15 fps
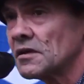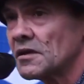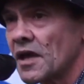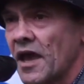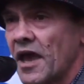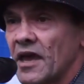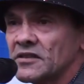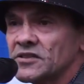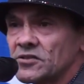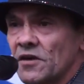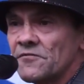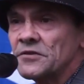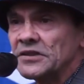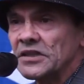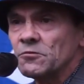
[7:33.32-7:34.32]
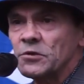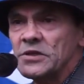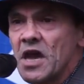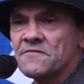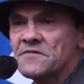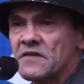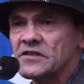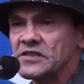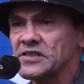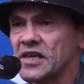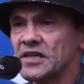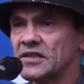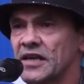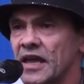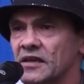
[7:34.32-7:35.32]
our sovereignty. We have never
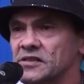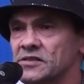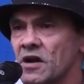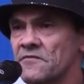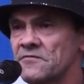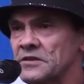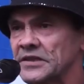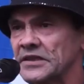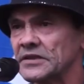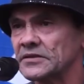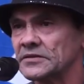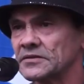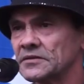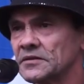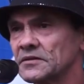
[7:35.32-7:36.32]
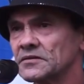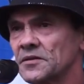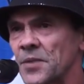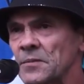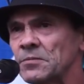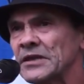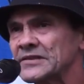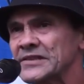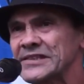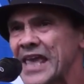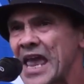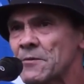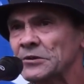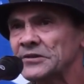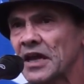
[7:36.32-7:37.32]
ceded our sovereignty. People understand
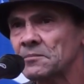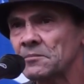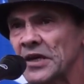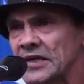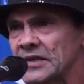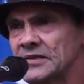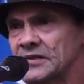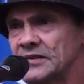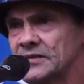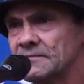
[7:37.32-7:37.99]
what that means?